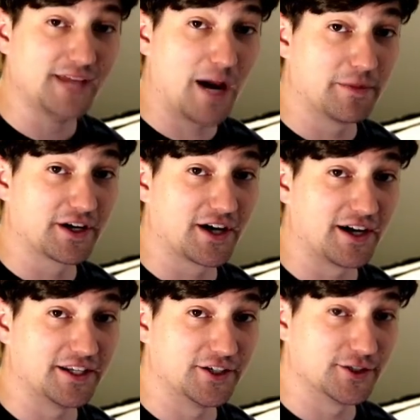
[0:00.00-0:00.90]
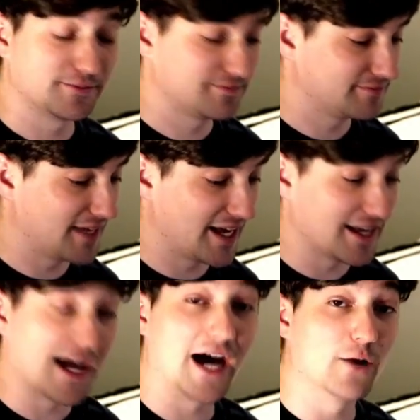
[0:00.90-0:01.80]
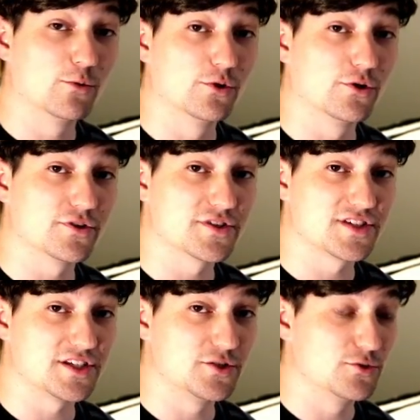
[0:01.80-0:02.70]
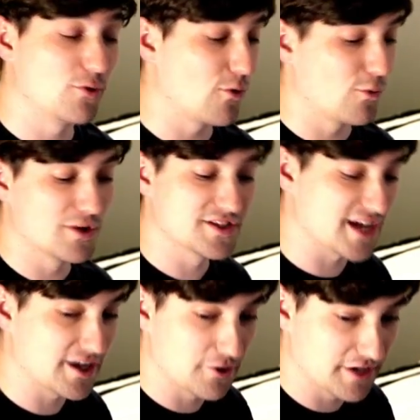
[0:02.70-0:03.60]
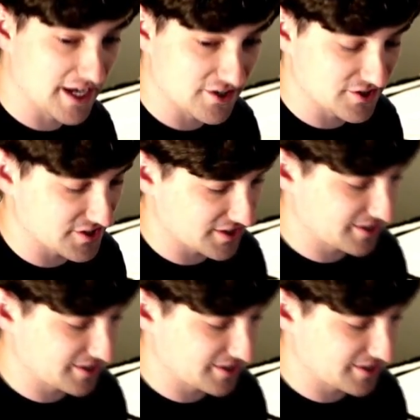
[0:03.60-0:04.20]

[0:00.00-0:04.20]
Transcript: I'm going to cut here, and I will see you once I go to catch this